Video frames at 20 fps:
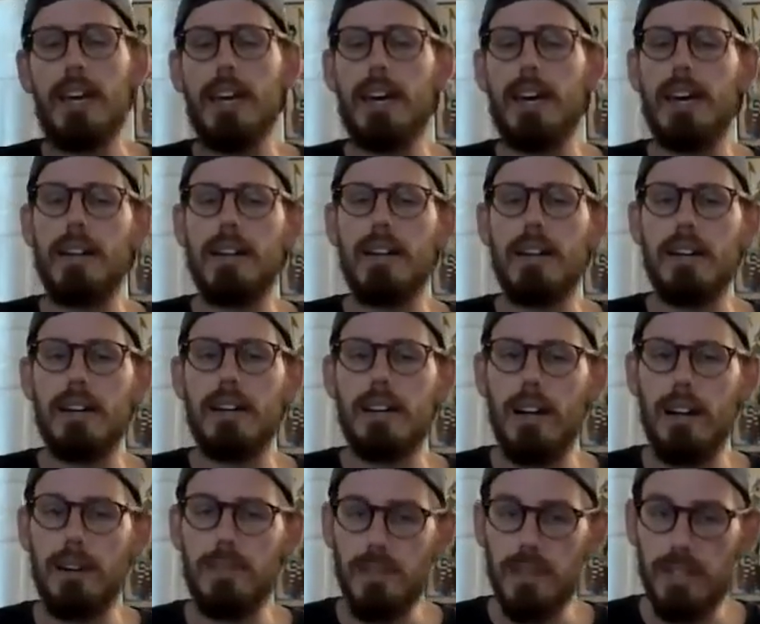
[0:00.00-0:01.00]
and
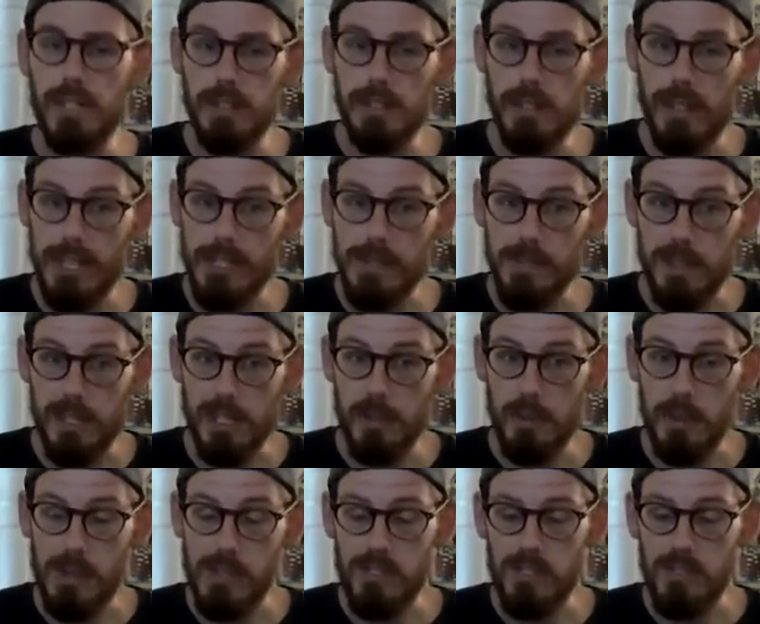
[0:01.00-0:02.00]
cover any last minute
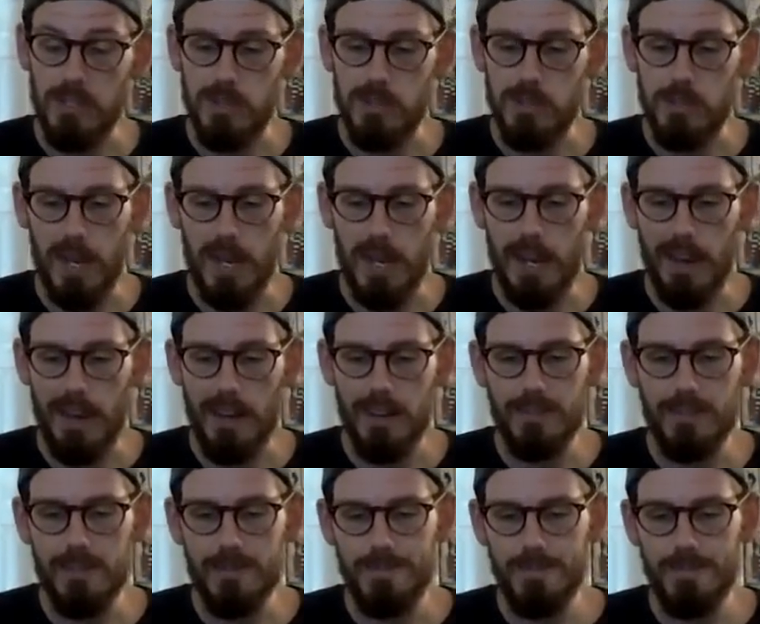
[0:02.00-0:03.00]
questions you might
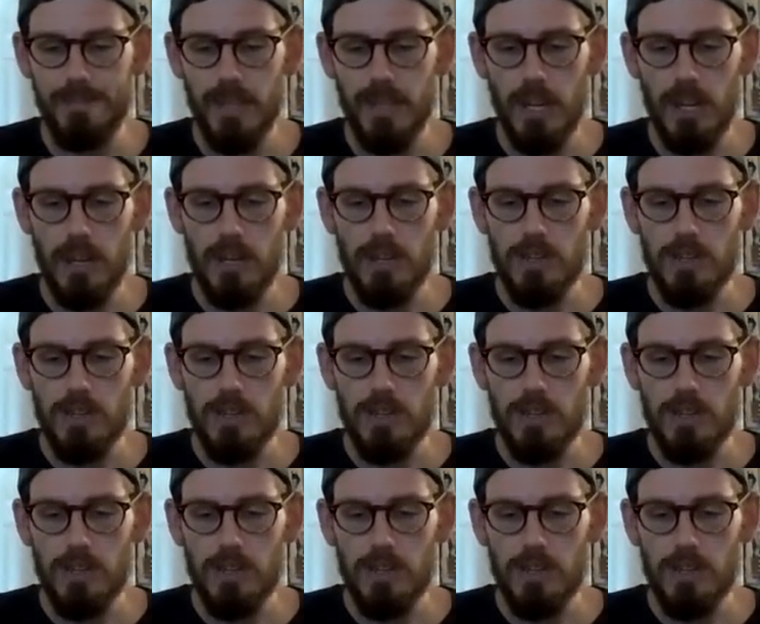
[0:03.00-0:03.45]
have.